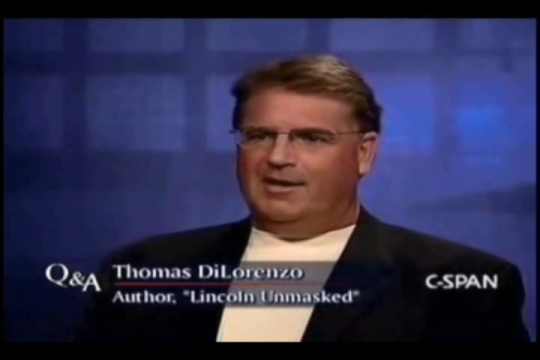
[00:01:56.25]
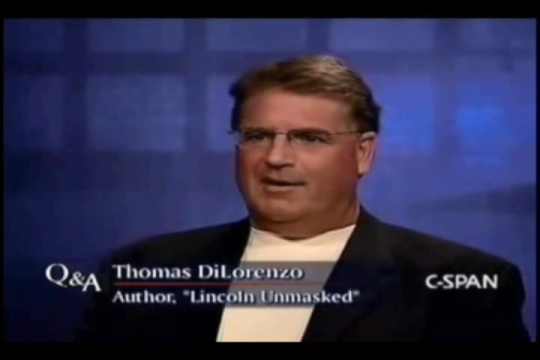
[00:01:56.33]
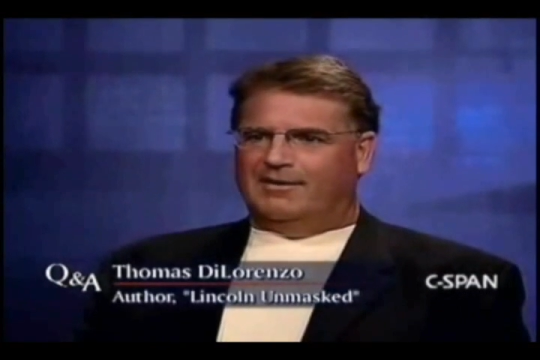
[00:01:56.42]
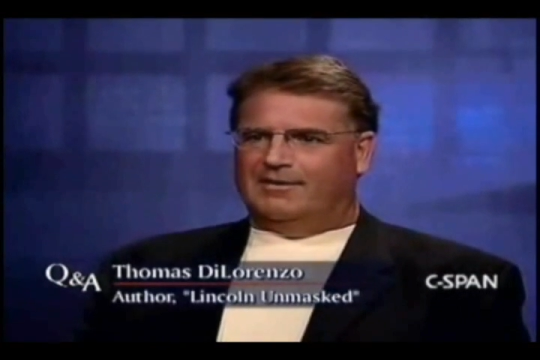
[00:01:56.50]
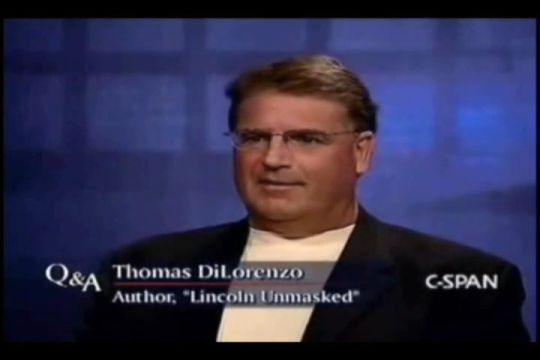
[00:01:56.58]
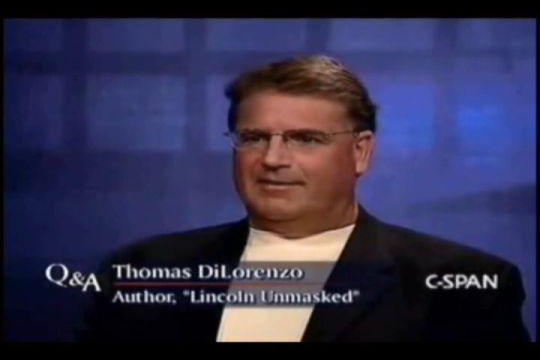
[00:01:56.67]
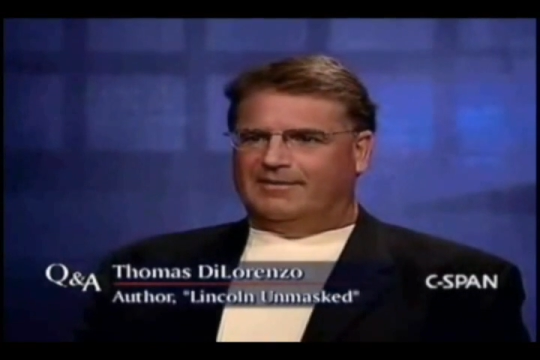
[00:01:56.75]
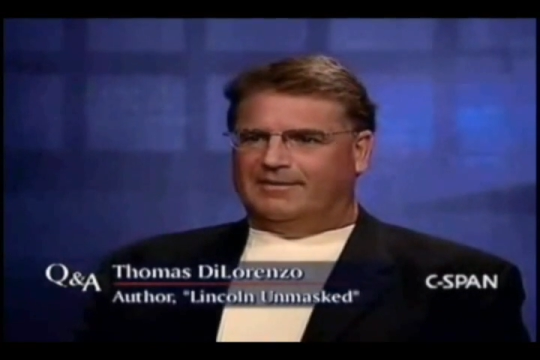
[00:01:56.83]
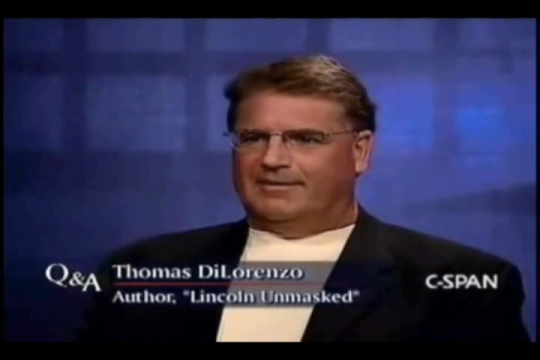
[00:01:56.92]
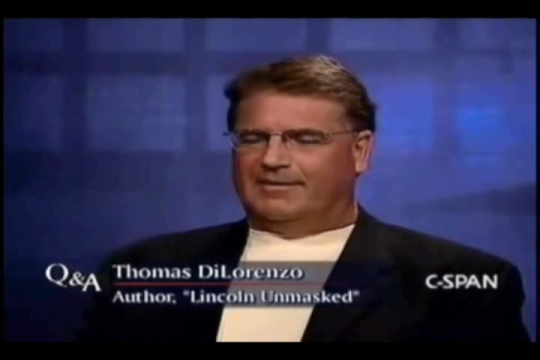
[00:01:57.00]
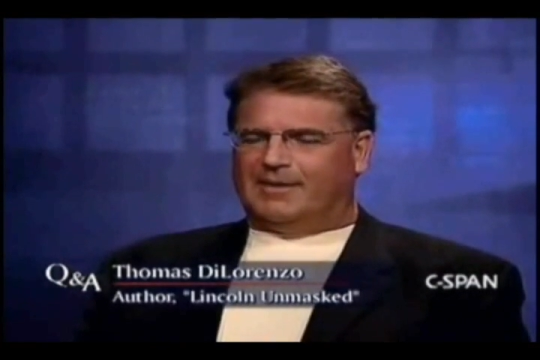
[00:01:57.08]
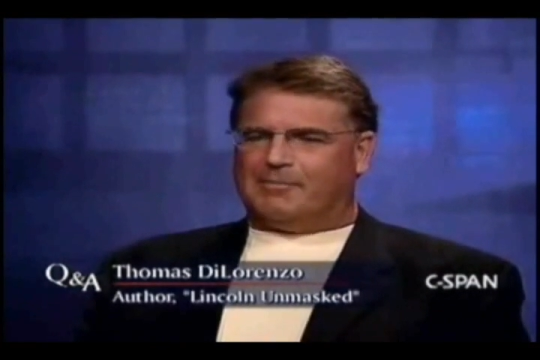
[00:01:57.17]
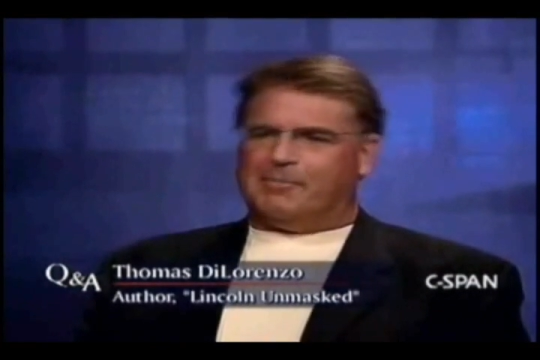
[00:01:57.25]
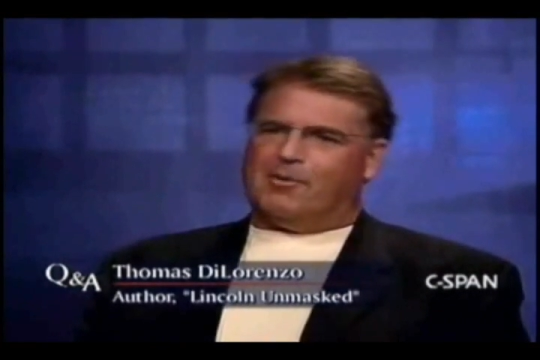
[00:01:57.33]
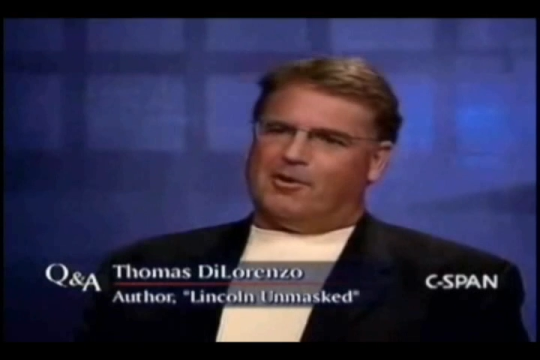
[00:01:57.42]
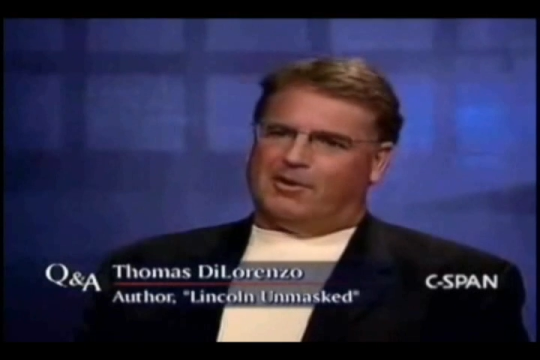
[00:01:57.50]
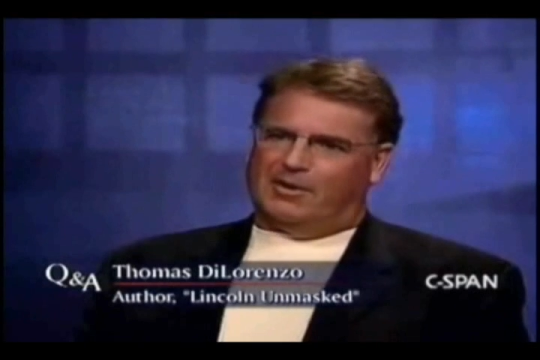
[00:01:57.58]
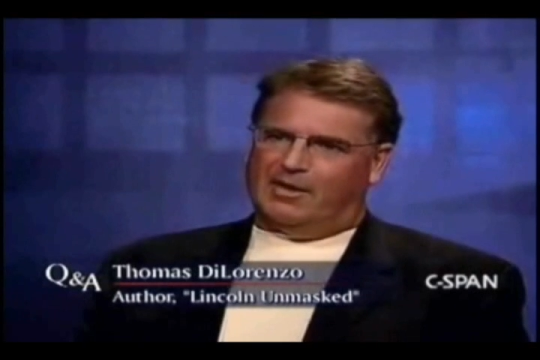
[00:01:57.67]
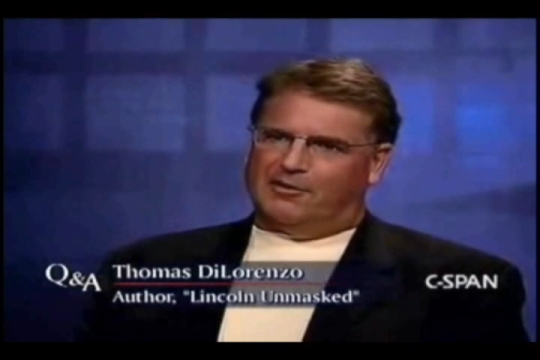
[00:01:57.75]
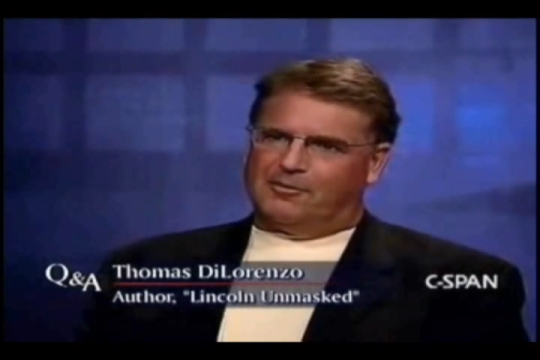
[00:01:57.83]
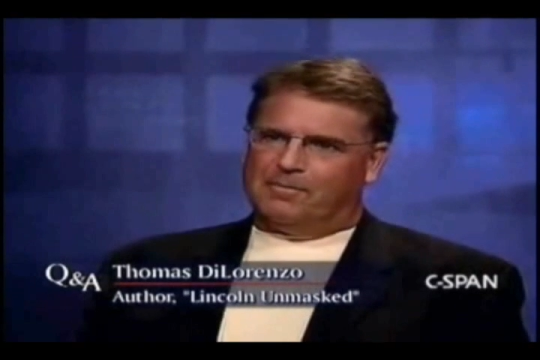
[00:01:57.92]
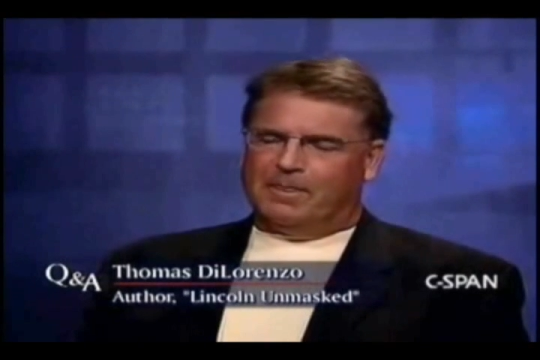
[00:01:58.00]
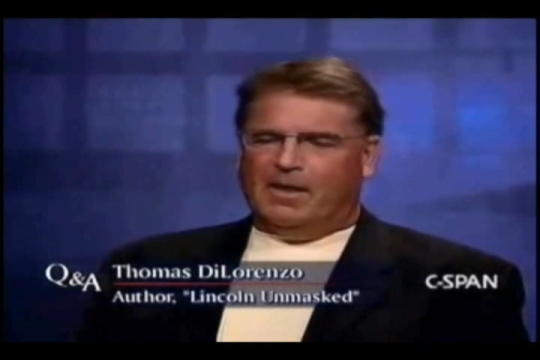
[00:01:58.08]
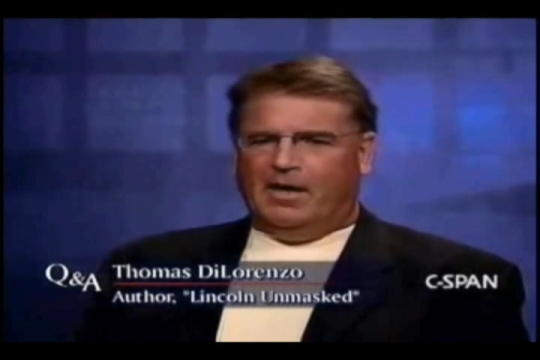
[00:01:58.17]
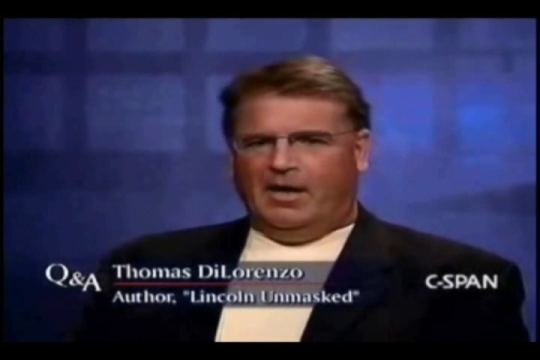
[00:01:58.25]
and it kept the party together.